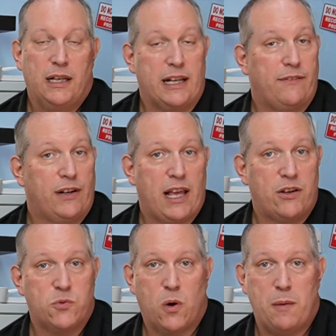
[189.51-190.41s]
Now
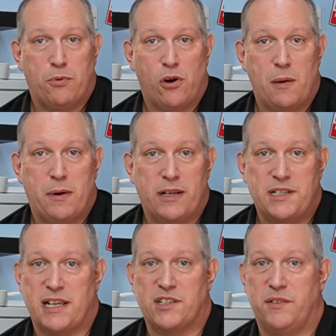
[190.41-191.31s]
Vallejo's white primer
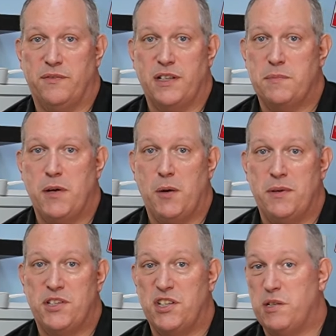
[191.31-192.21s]
is excellent for this
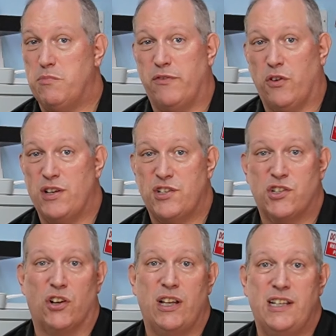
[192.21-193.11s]
purpose as it provides
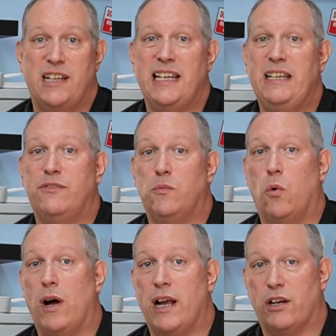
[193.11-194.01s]
solid and even
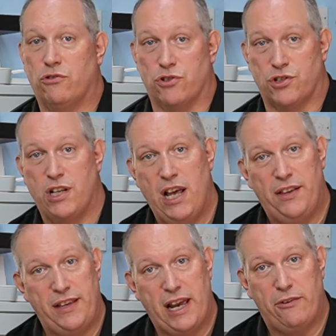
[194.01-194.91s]
white across
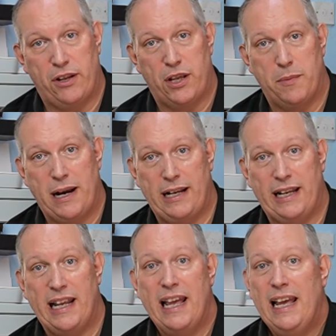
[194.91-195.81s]
the area that you're
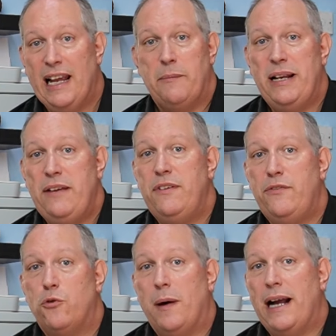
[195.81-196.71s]
painting. I mean, even
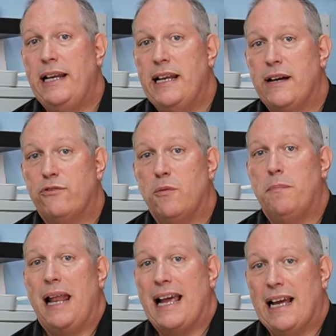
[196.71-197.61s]
if you're painting over a
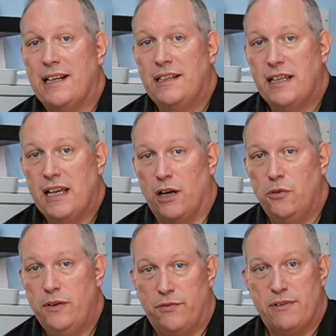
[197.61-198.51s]
black
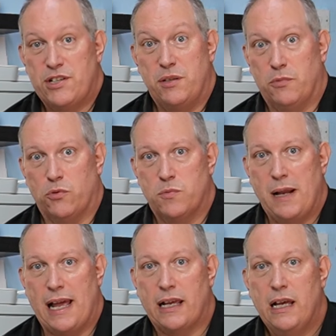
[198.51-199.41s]
undercoat, if the rest of the model is
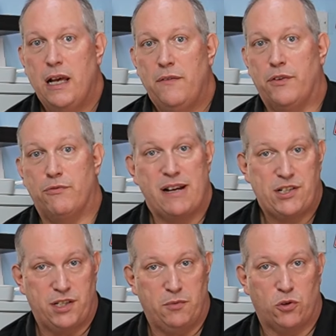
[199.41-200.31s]
black, for the
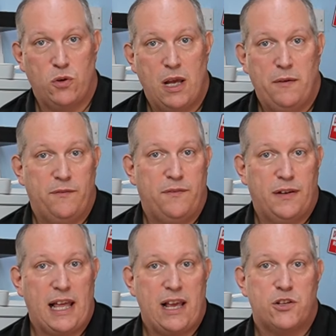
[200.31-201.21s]
rest of the model,
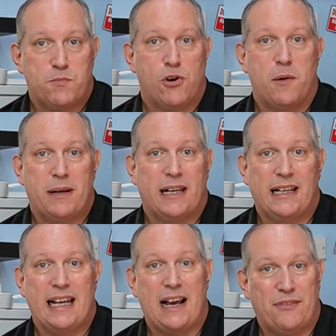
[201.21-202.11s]
Vallejo's primer
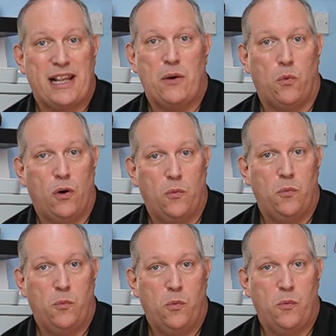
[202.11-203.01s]
can cover
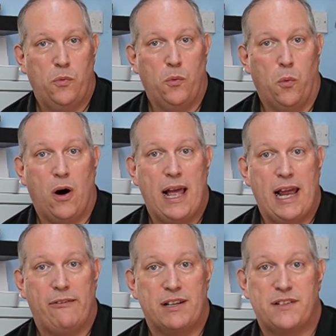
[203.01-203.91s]
the white
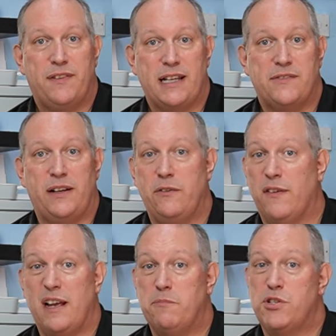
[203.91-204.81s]
areas effectively
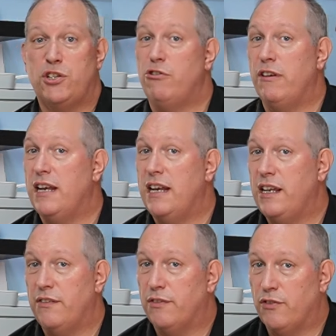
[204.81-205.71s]
without obscuring
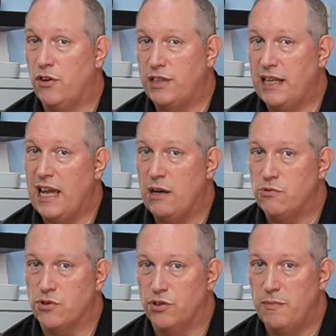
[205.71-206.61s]
any of the fine
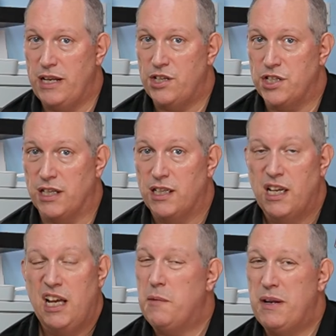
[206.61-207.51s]
details on the miniature.
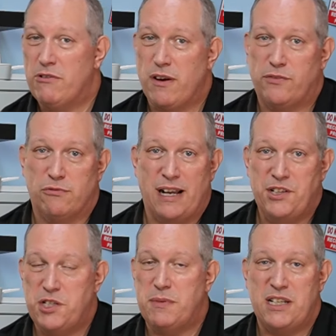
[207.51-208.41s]
I mean, there are other
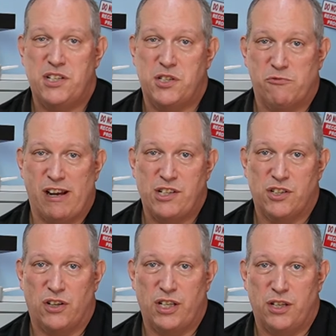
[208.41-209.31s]
ranges, but this is the range
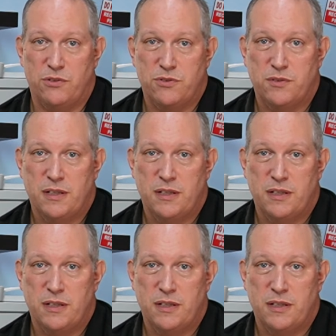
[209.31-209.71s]
that I use.